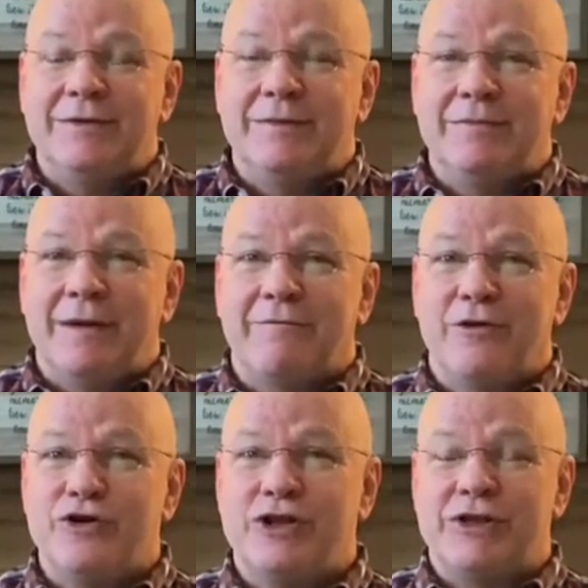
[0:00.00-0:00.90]
my
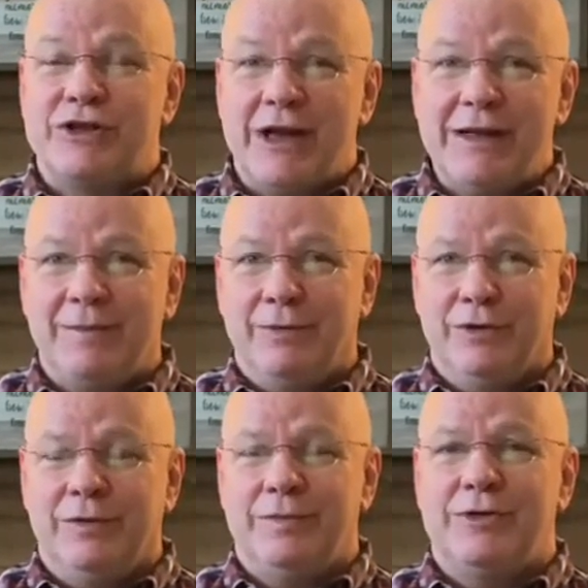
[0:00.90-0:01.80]
first azalea
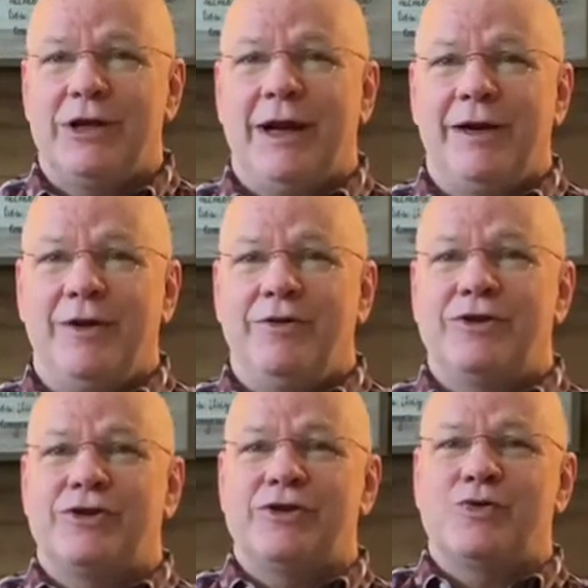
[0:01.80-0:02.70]
blooms that I
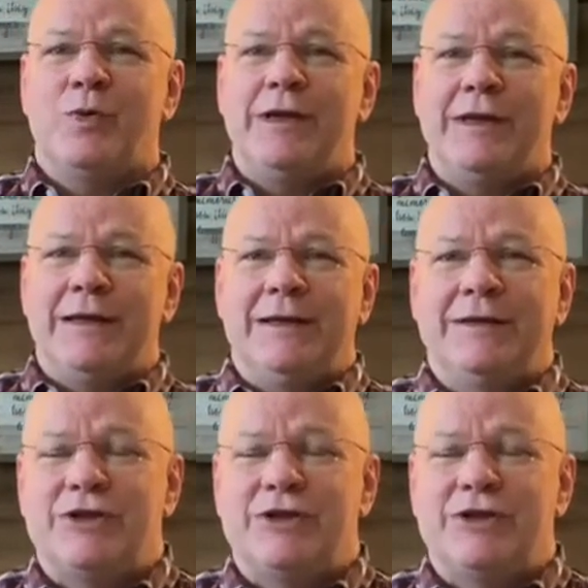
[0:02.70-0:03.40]
noticed this weekend,